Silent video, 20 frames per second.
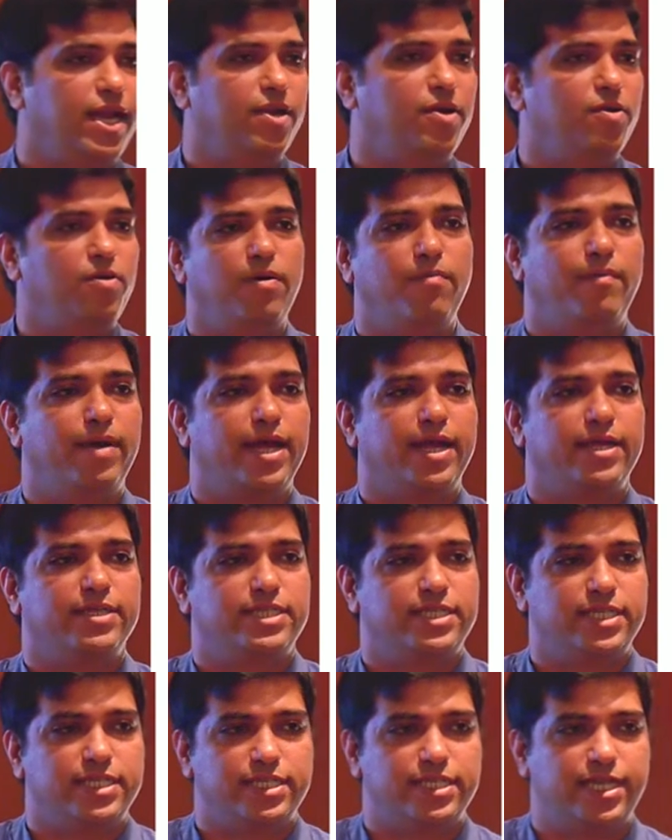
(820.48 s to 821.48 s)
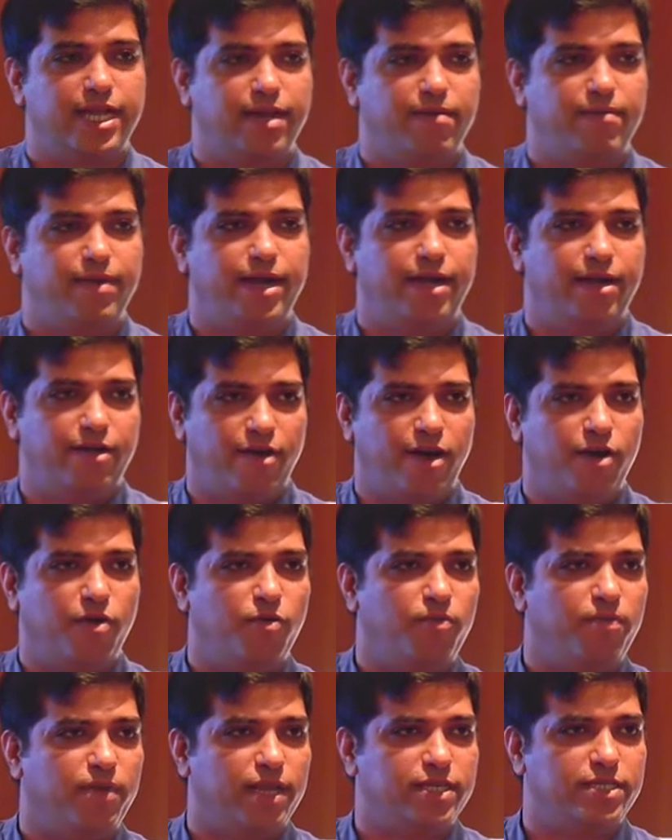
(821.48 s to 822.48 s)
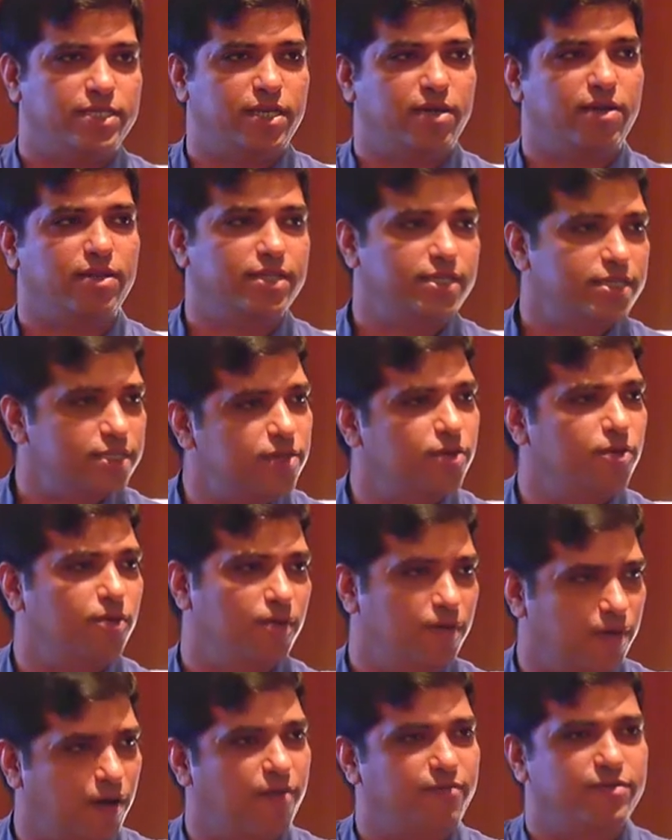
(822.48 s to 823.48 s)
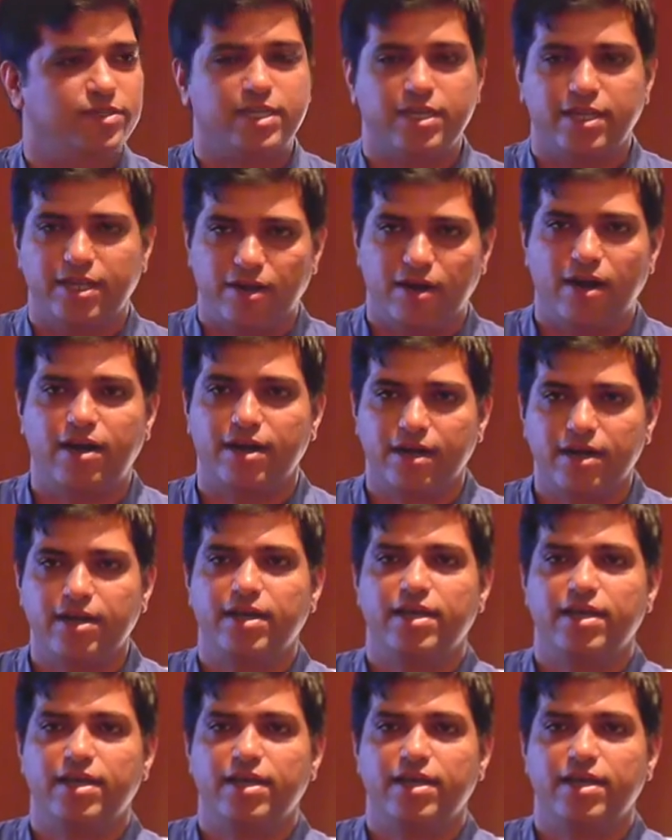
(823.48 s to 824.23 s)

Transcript: I do my six terabyte Hadoop cluster on this? No, obviously not.